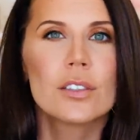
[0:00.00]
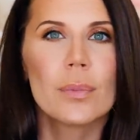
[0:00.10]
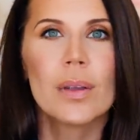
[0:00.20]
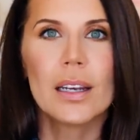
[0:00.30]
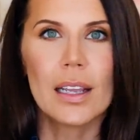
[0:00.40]

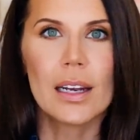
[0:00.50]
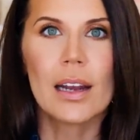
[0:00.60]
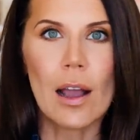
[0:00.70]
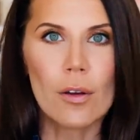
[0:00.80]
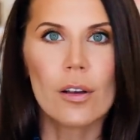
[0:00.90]
dipping in and
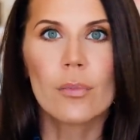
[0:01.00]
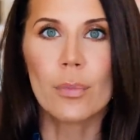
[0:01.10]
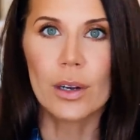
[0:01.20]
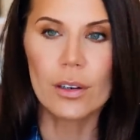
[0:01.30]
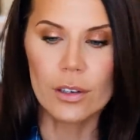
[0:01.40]
out of and
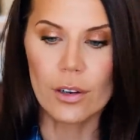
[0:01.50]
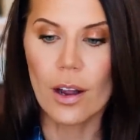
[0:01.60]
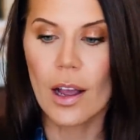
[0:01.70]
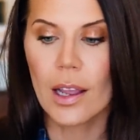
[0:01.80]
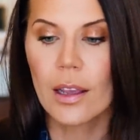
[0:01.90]
putting on your
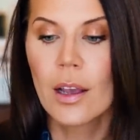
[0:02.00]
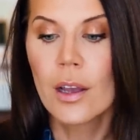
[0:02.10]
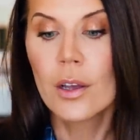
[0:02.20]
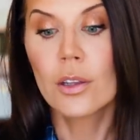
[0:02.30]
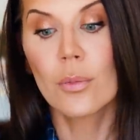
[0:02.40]
eye,
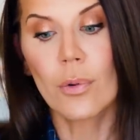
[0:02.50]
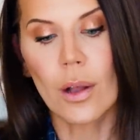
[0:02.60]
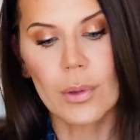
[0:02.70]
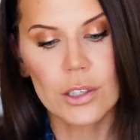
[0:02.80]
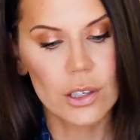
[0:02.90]
you
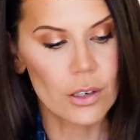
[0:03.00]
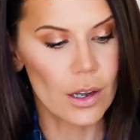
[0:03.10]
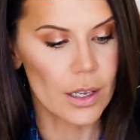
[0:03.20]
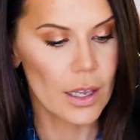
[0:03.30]
probably should not